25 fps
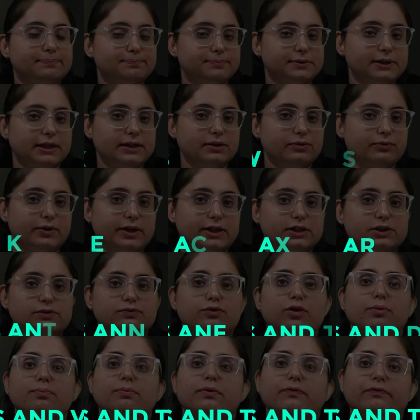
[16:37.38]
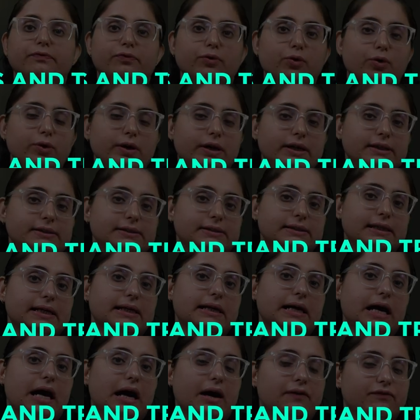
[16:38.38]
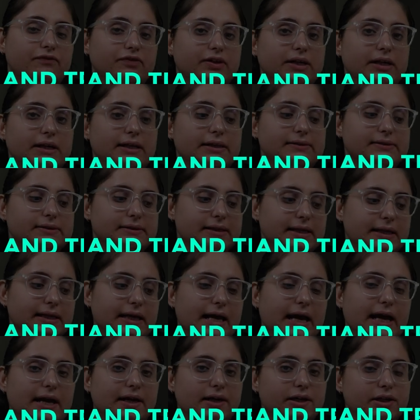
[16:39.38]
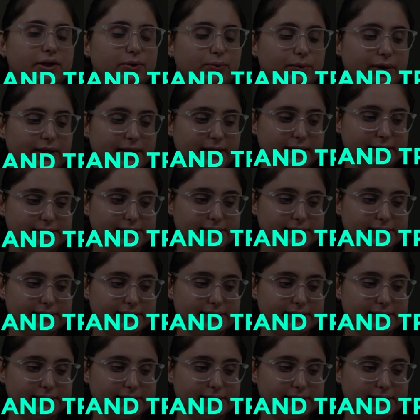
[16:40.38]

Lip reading: tips and tricks for before listening, after listening, and during